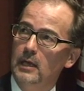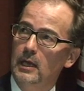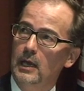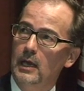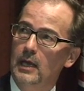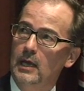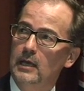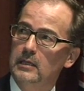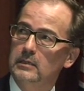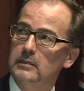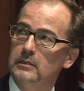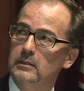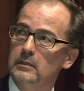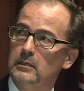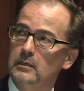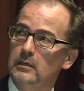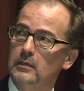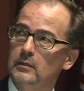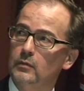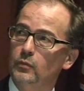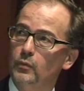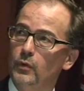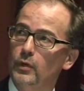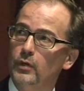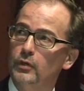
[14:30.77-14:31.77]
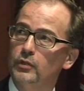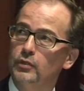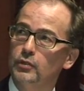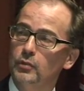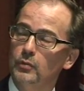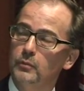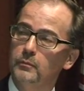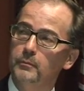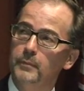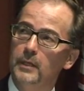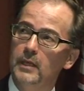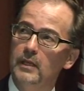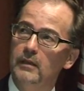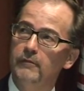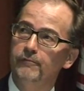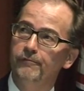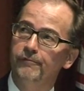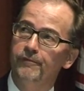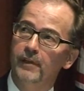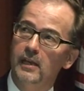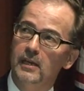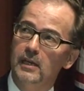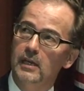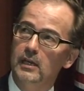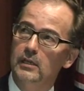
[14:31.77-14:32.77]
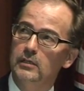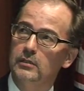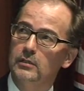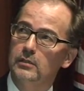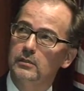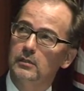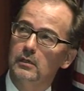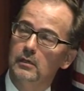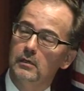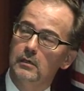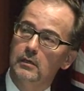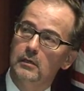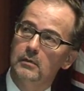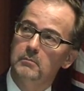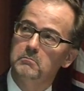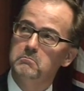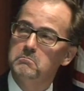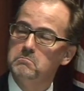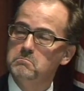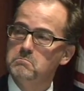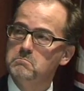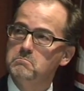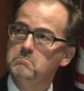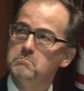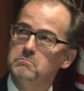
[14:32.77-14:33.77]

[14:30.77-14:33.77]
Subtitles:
and the work should be finished in